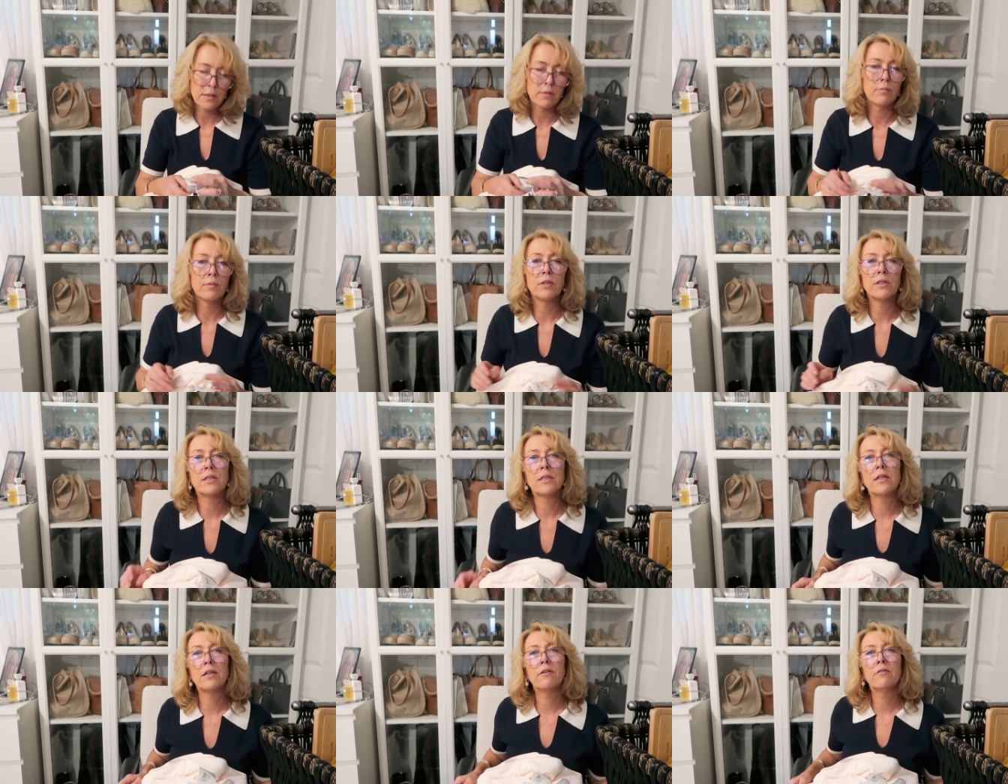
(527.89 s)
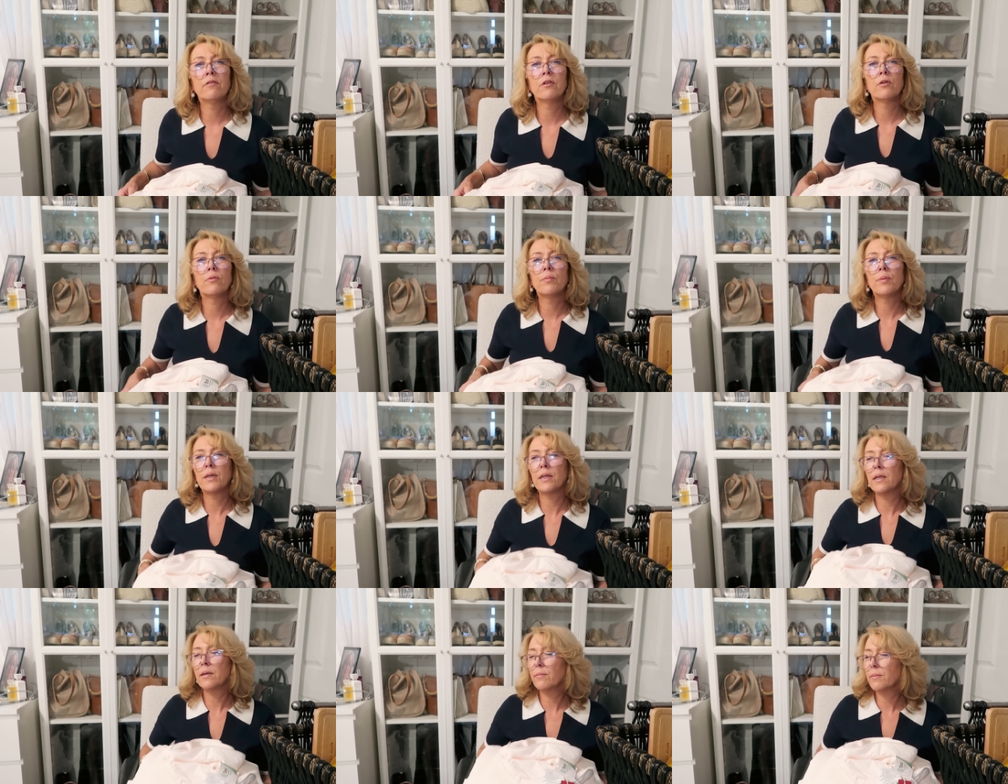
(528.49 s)
material,
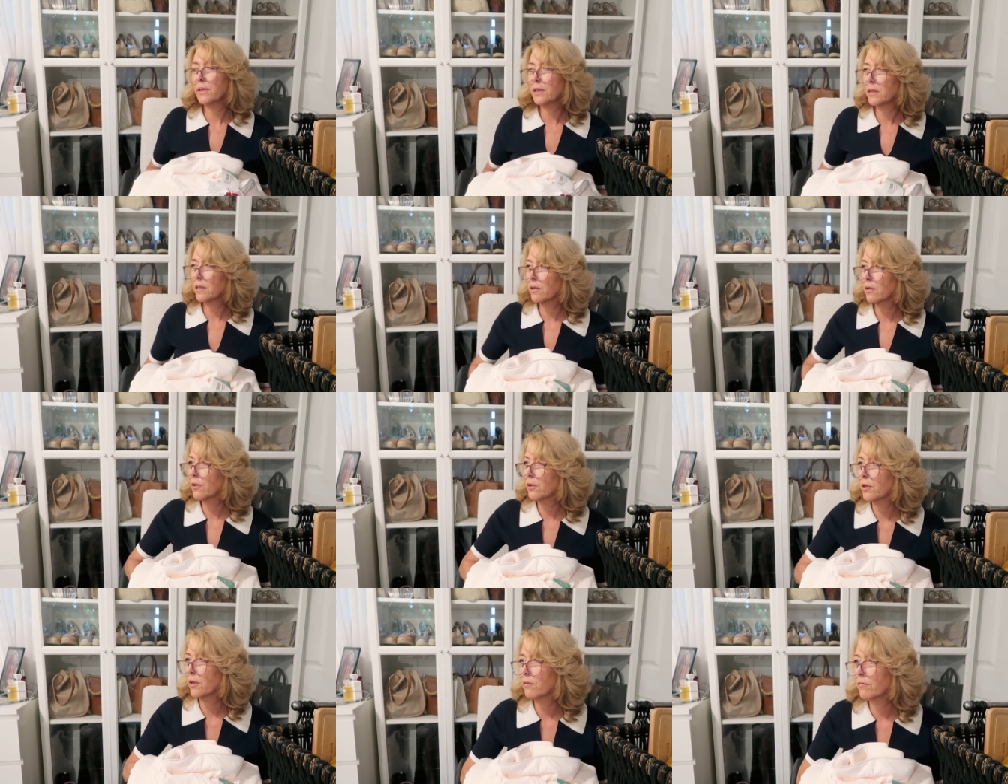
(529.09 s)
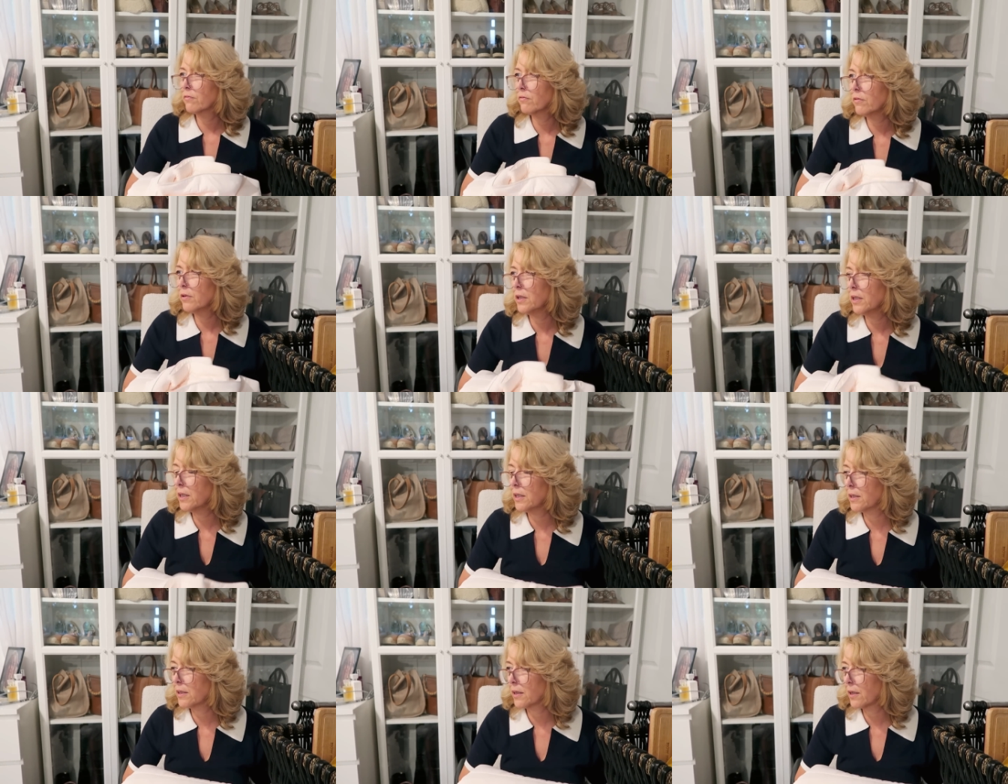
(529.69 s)
but let me tell you, it
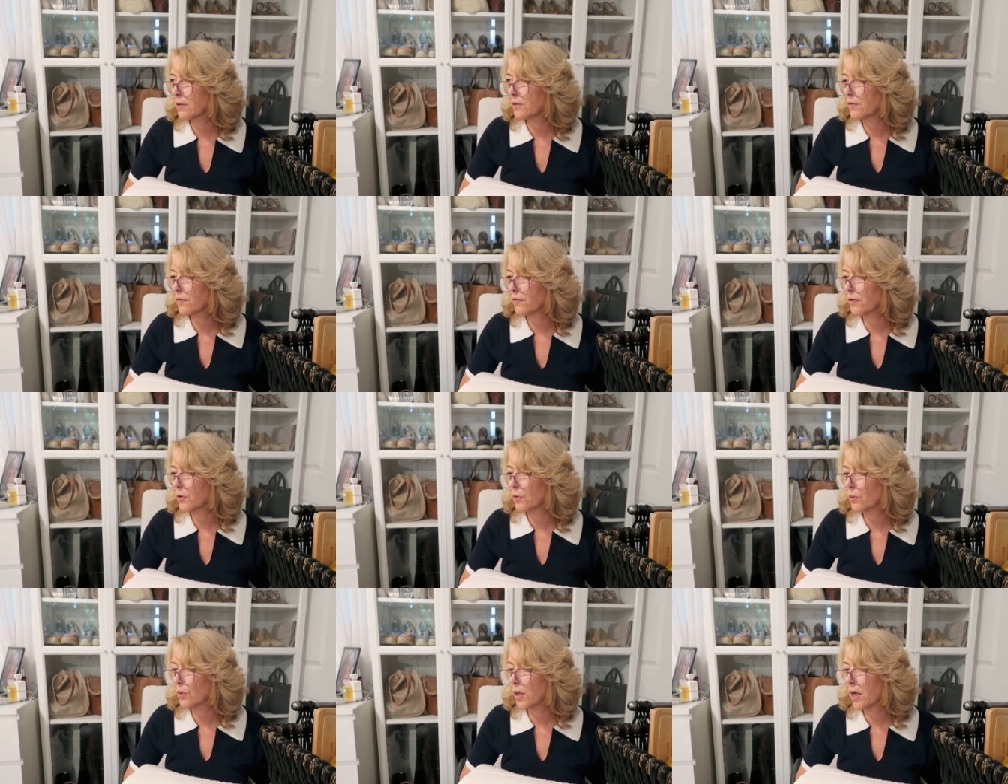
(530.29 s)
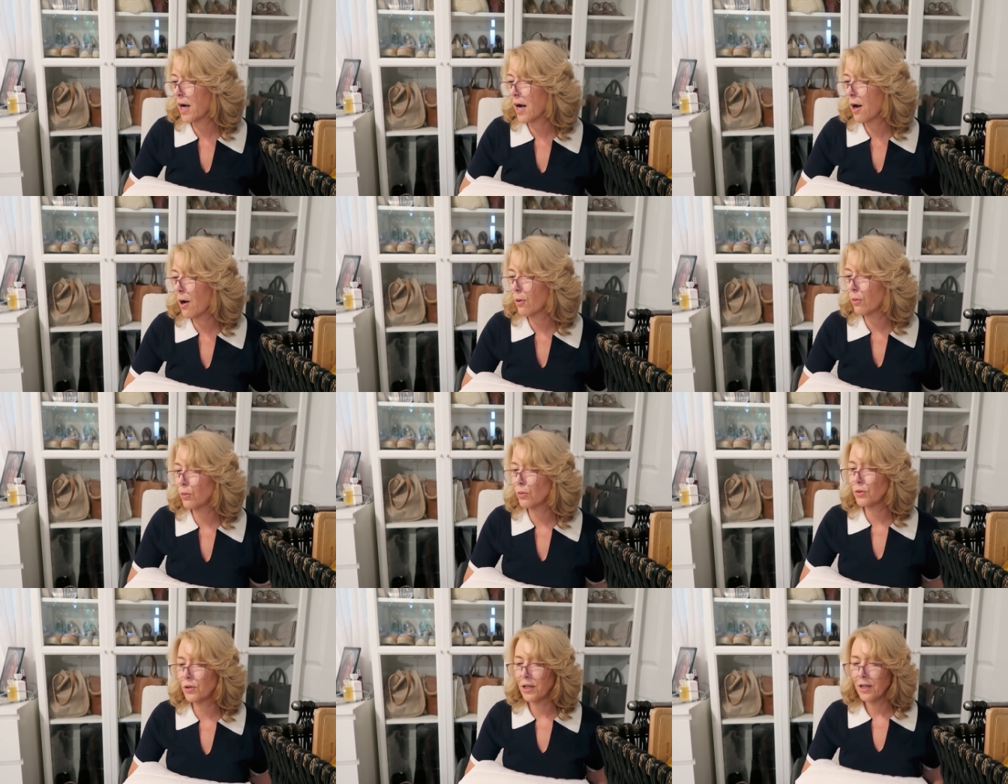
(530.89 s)
really does feel
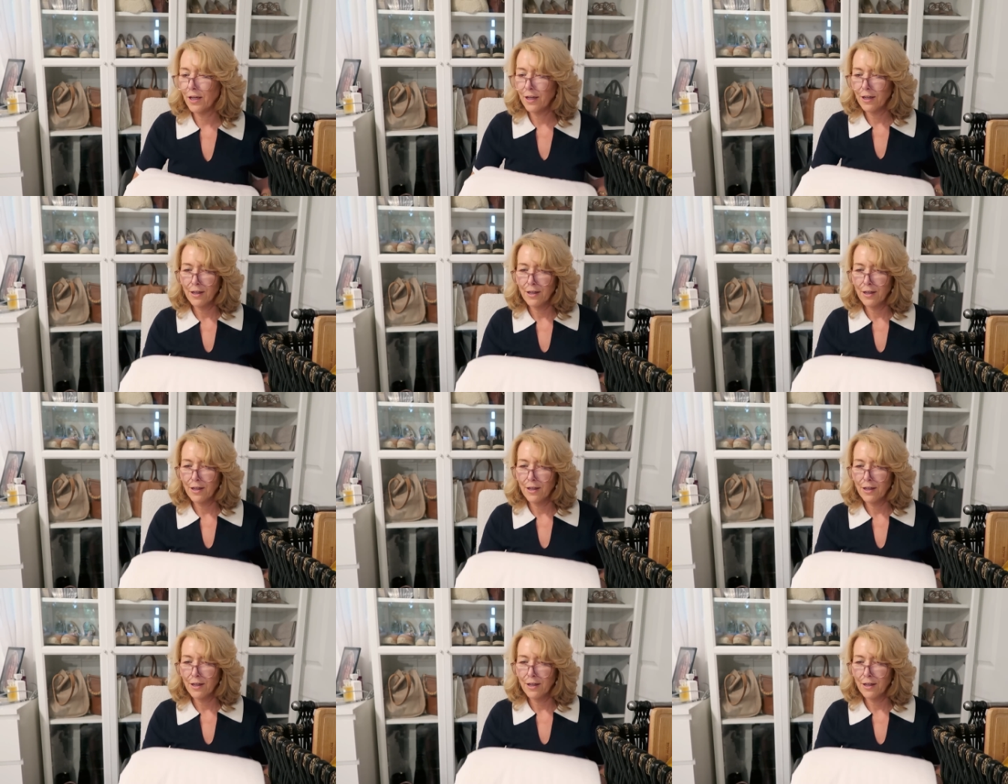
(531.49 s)
cold.